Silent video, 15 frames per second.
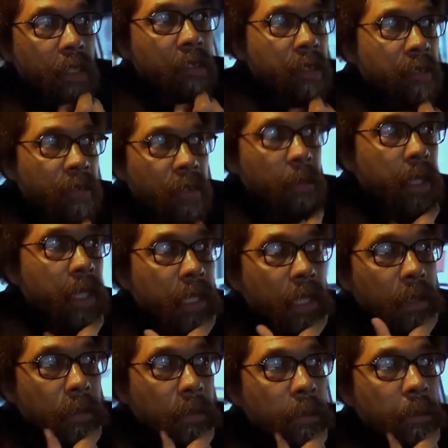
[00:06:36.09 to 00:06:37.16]
See, for
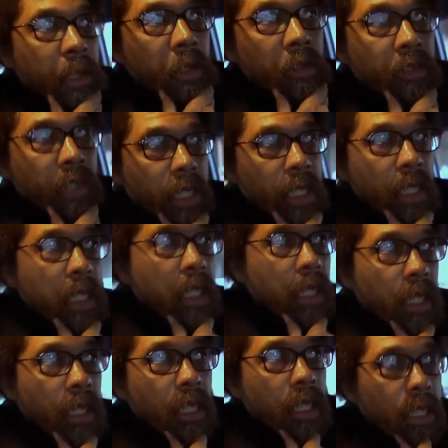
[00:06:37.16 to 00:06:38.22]
me, music
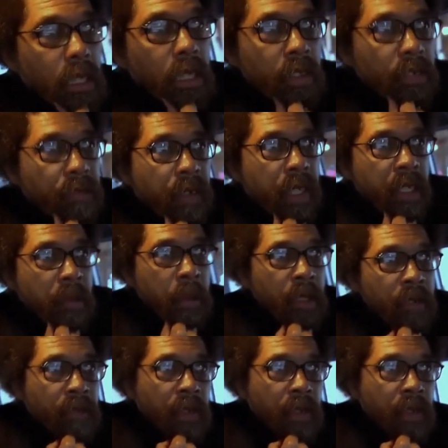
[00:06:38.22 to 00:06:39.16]
is fundamental.